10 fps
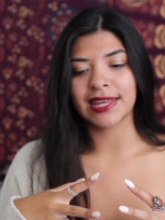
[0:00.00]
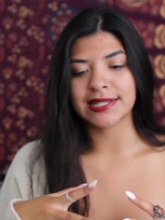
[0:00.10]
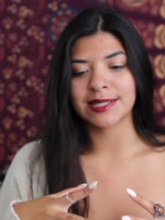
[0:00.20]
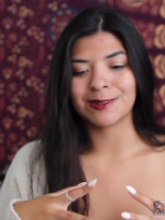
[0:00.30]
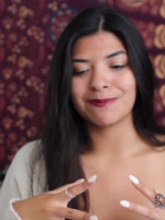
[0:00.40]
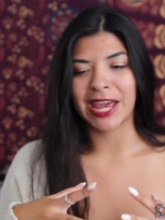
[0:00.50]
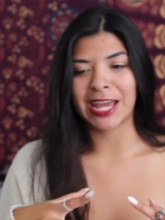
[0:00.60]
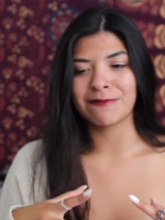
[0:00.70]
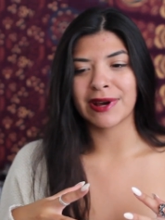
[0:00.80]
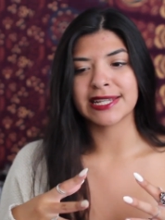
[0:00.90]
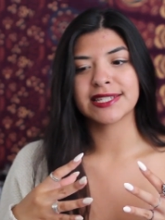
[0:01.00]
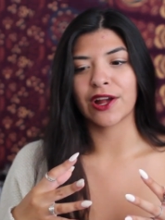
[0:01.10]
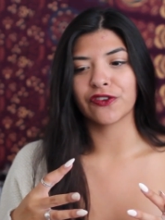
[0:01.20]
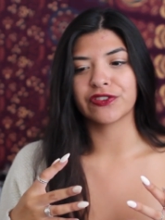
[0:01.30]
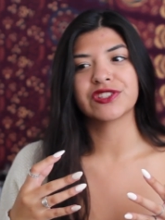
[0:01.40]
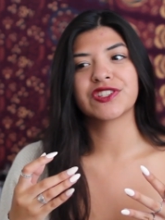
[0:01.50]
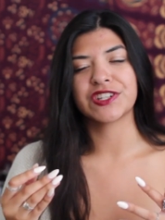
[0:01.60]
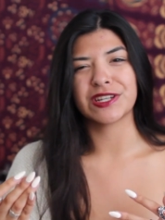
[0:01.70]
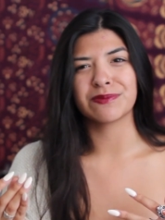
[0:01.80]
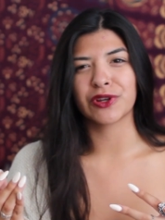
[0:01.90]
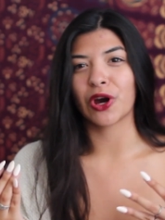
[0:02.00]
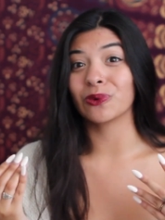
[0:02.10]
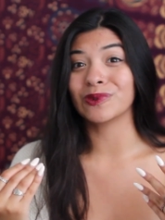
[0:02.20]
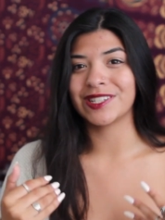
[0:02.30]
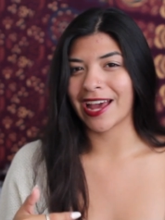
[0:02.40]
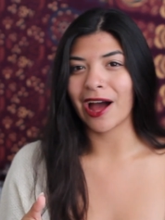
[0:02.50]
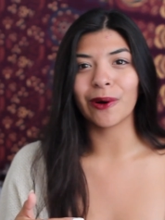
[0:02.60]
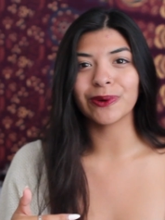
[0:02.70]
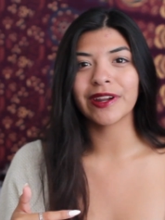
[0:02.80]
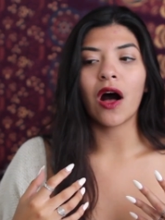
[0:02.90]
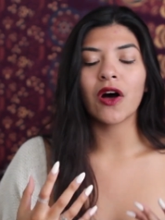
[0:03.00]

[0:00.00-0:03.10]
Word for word: this made my self-esteem go down.